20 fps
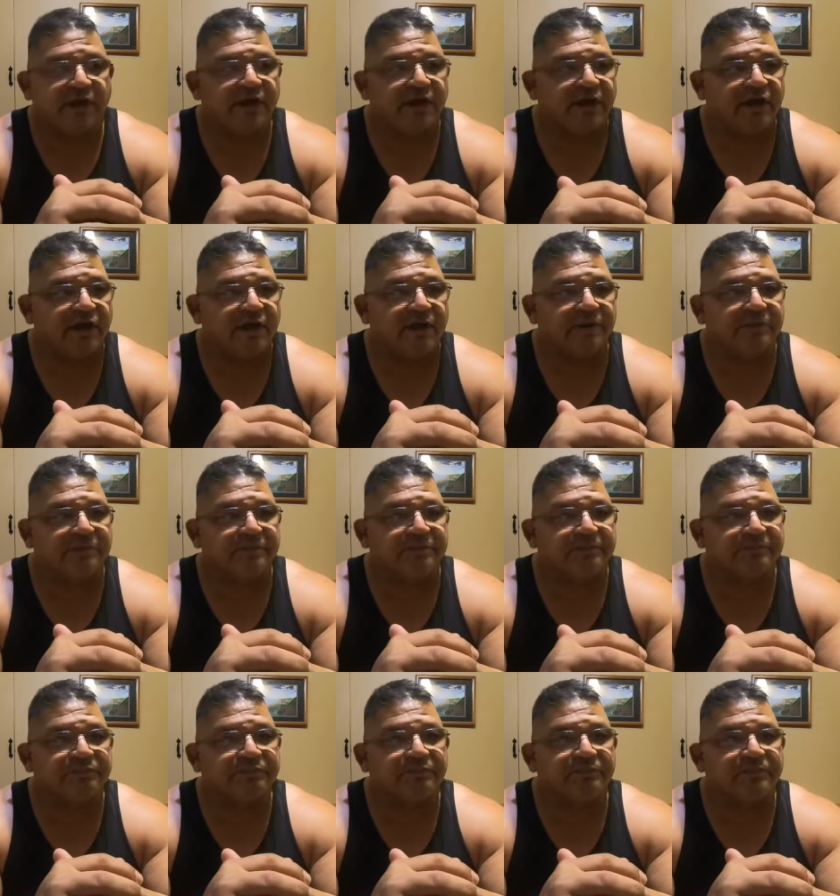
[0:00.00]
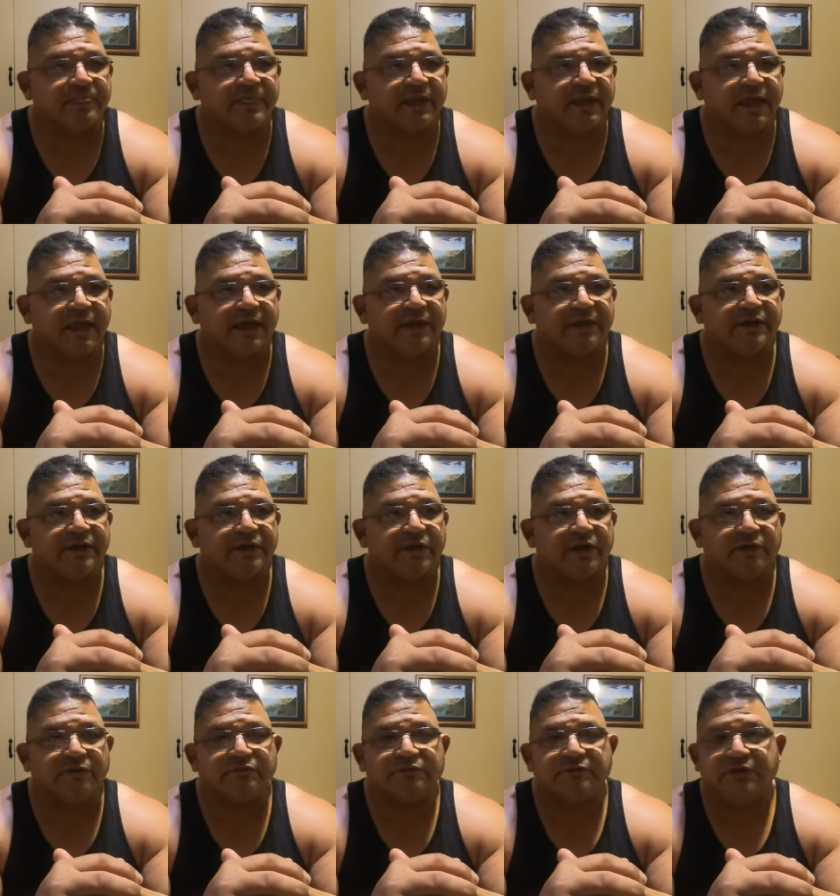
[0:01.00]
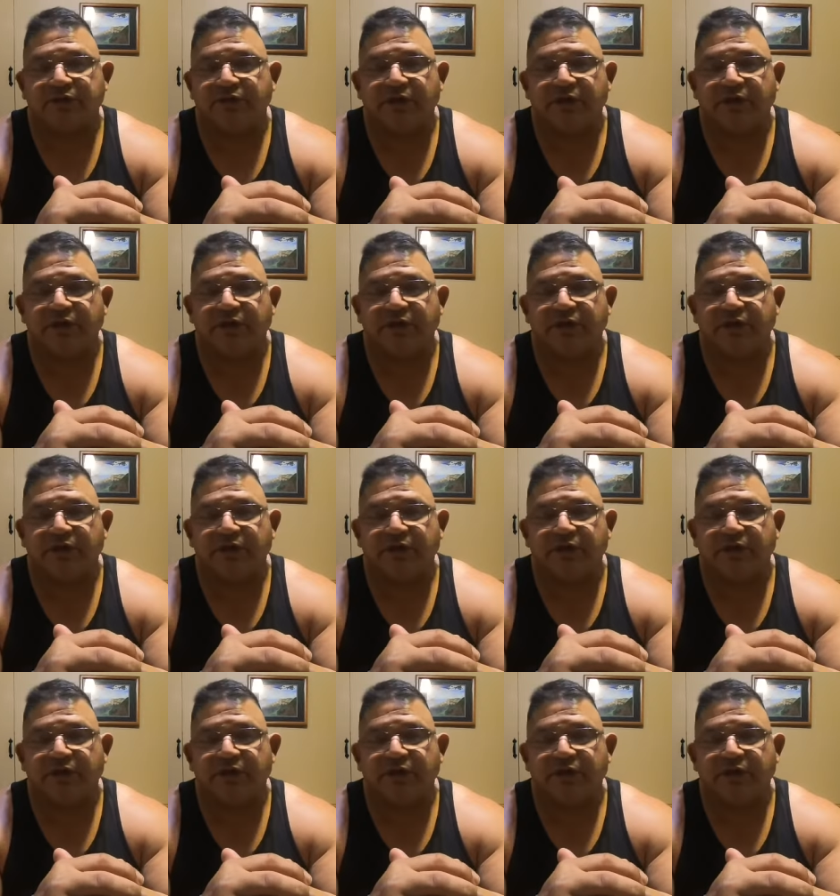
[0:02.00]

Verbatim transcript: Um, and you know,